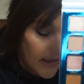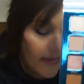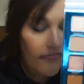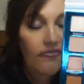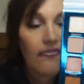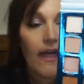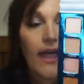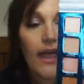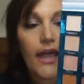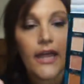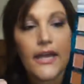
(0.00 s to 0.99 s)
And
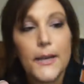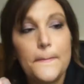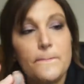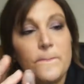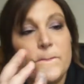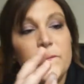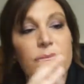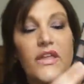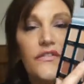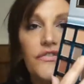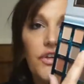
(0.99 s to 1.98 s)
then
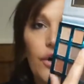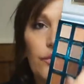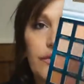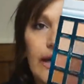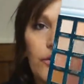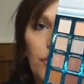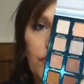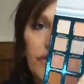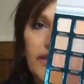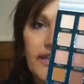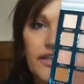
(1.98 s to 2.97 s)
if you go down
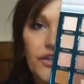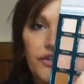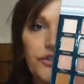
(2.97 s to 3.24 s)
over here,